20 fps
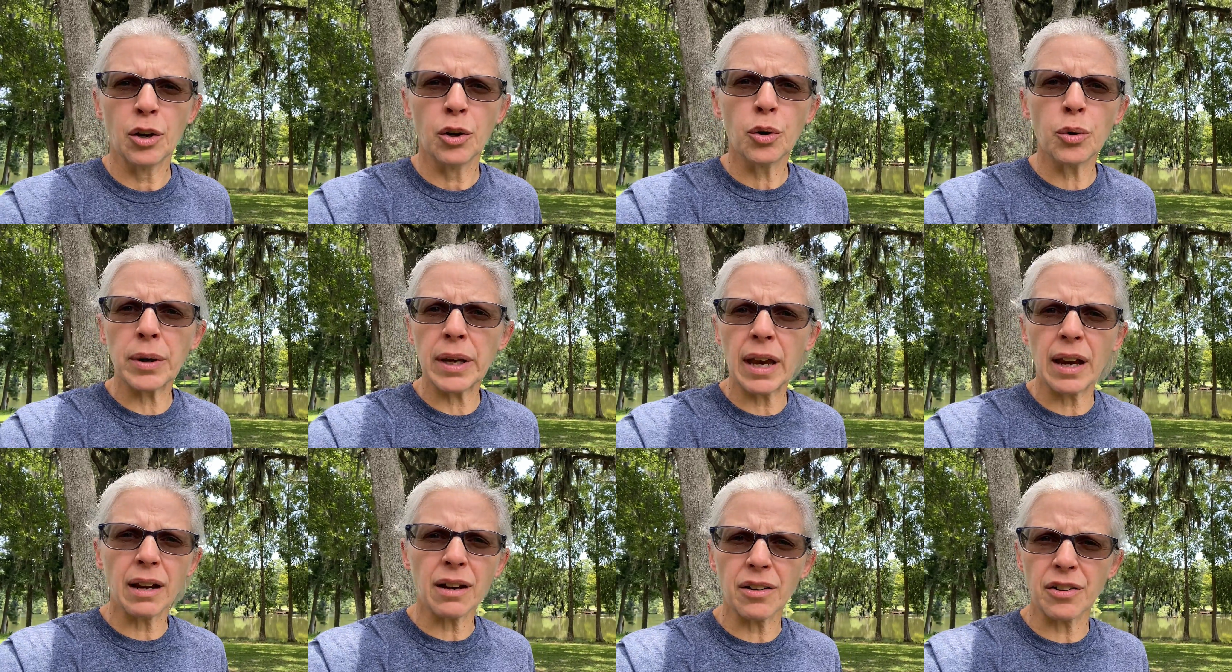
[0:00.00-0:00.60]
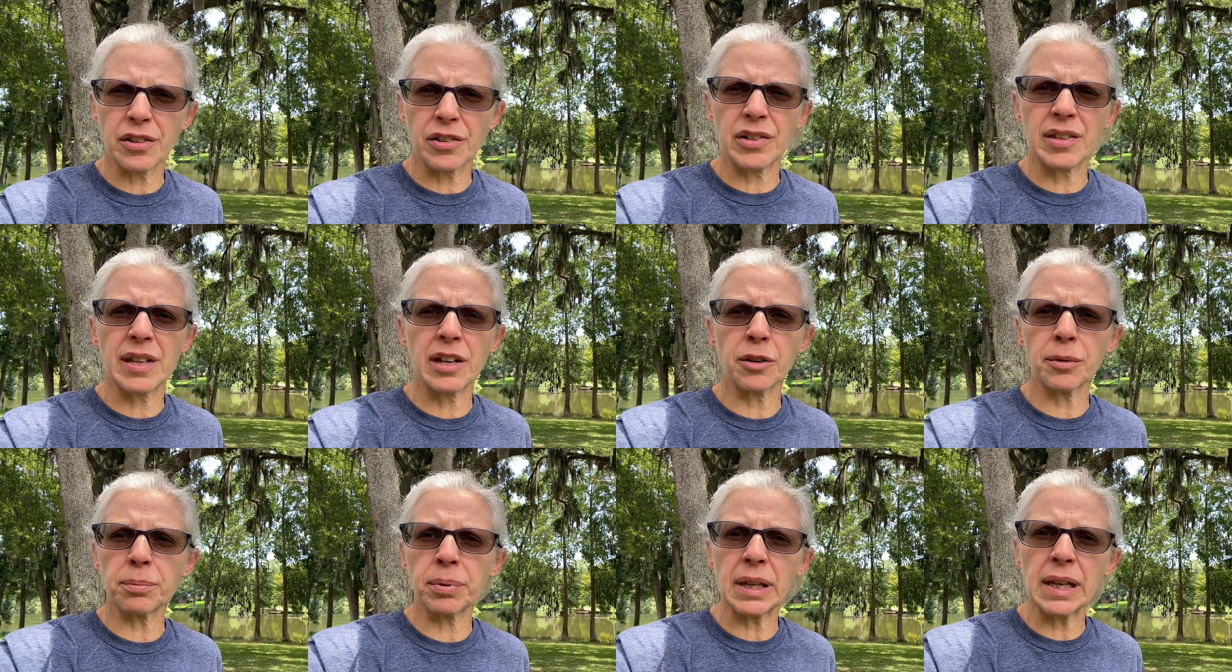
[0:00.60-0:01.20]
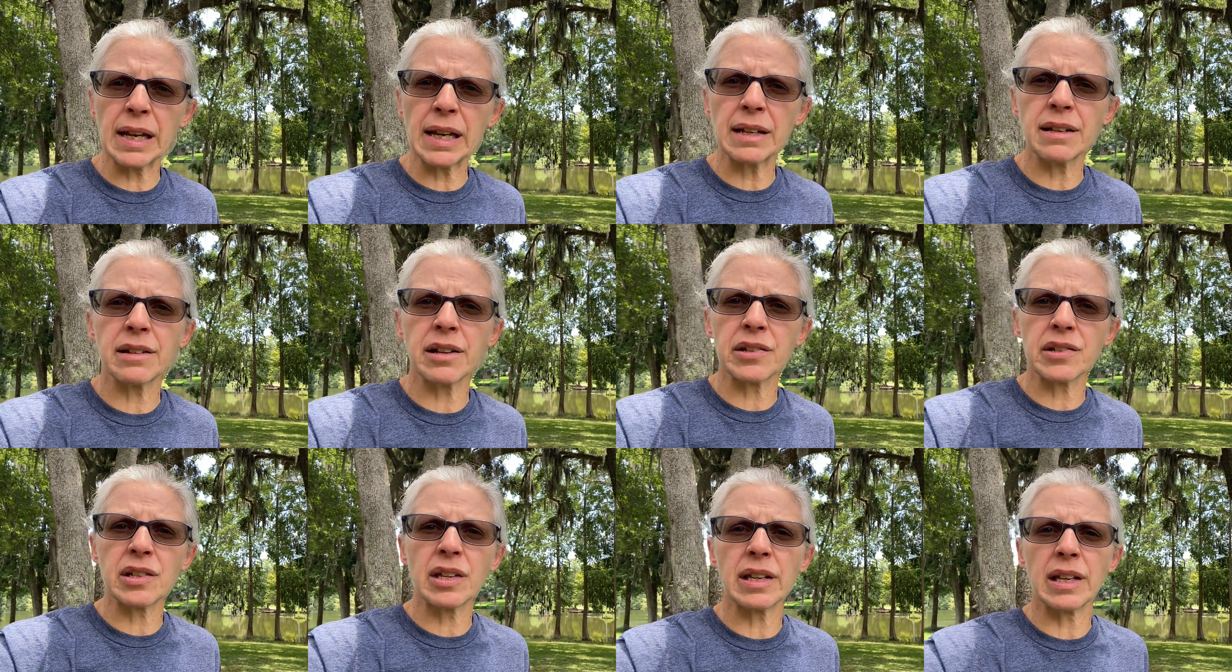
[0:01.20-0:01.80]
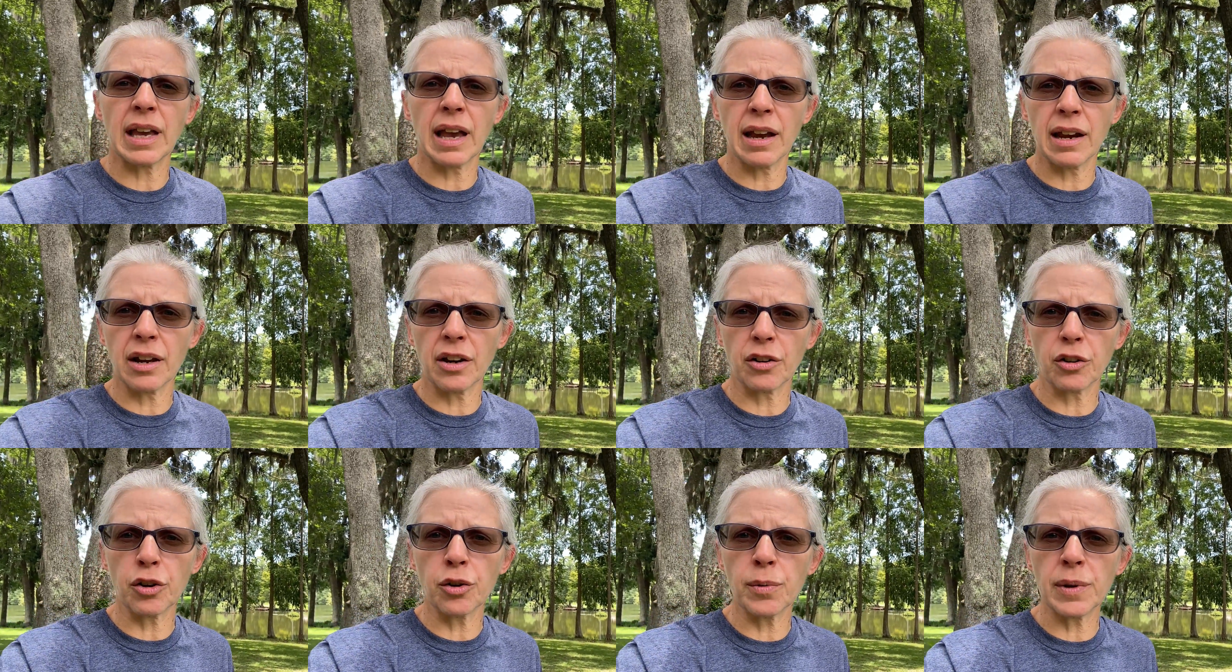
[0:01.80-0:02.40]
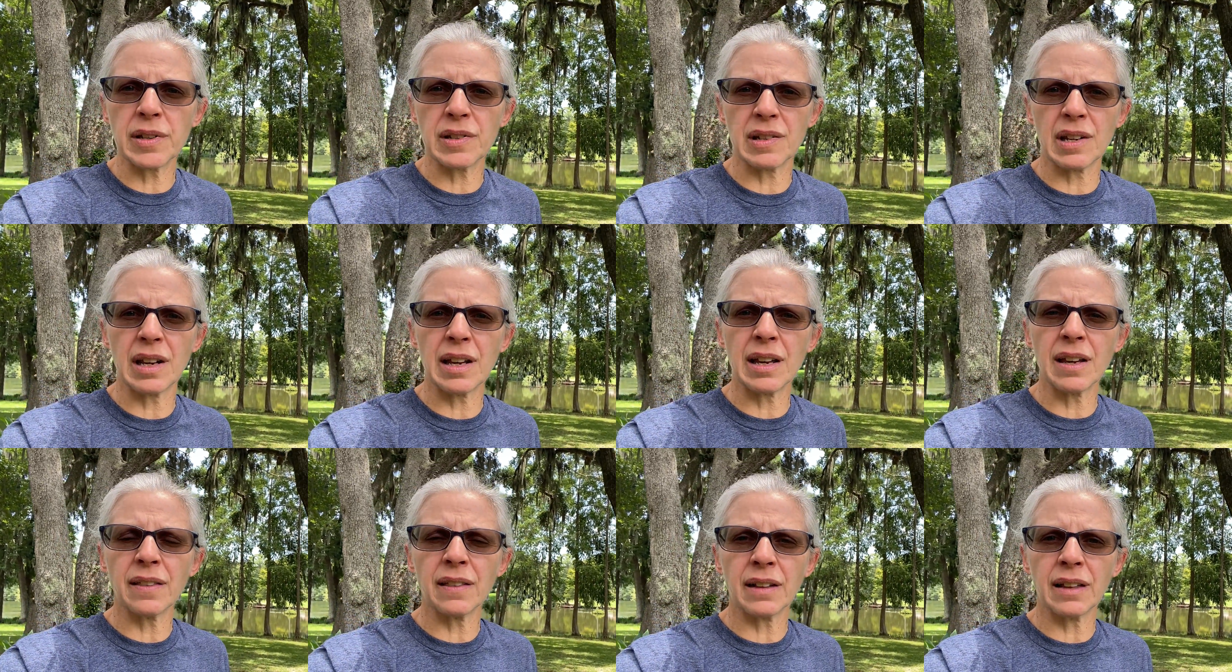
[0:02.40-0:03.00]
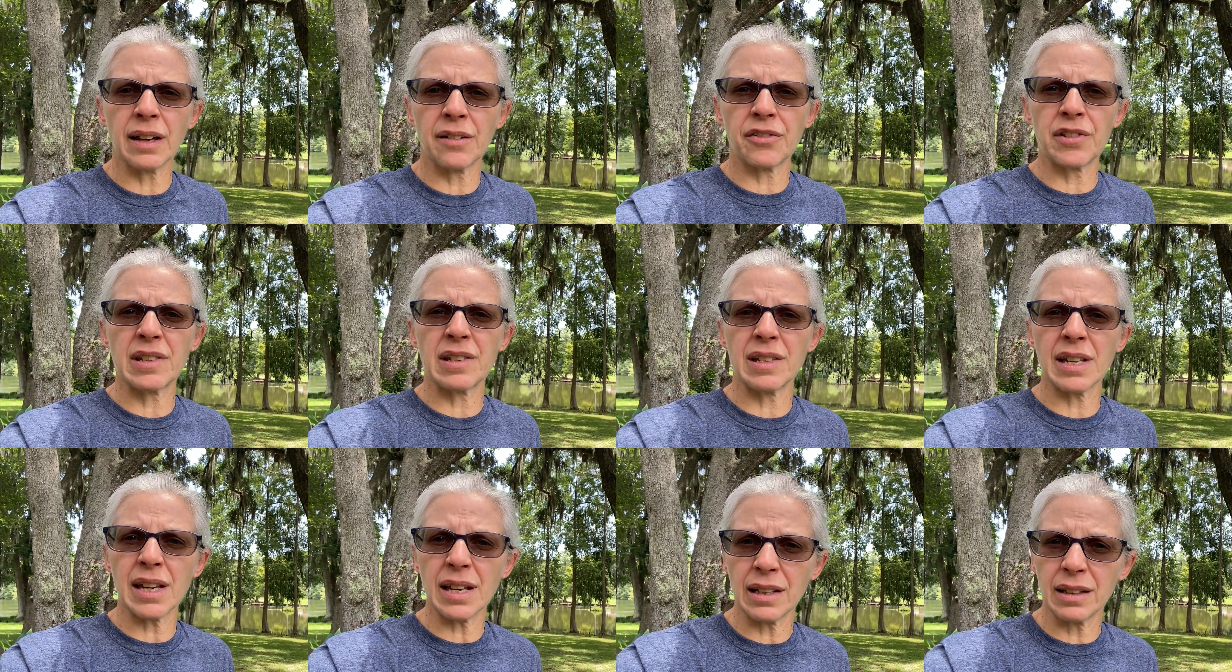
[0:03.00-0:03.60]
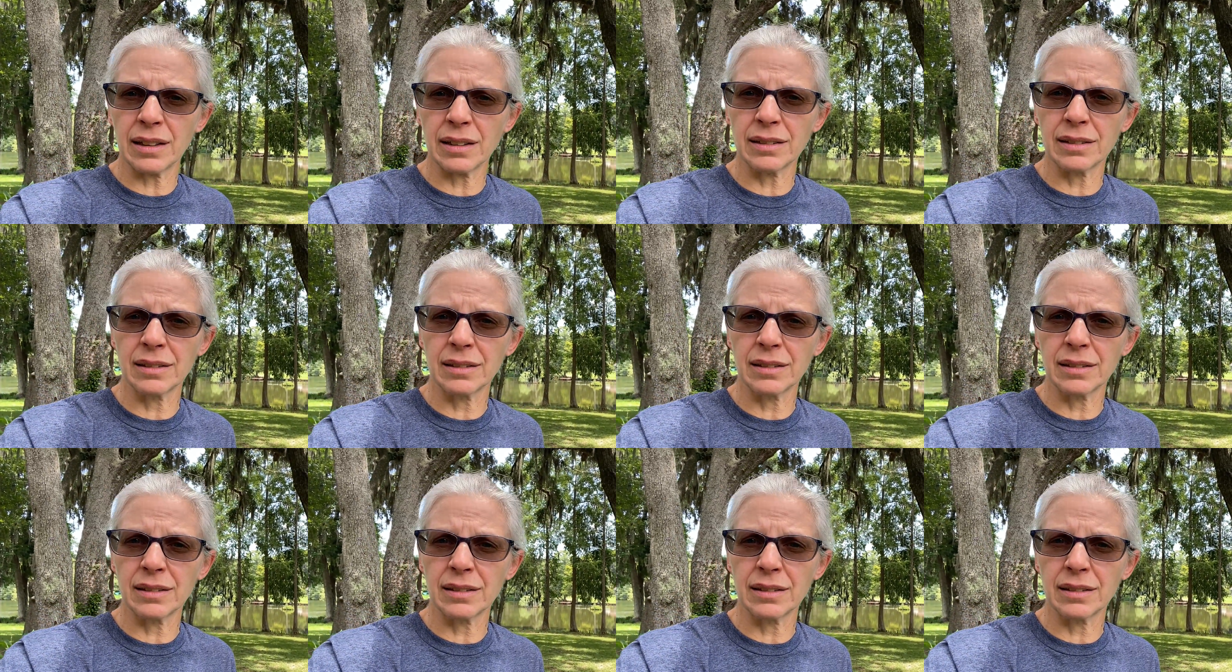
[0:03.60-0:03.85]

Who cares? The airplane doesn't care who is sitting in the left seat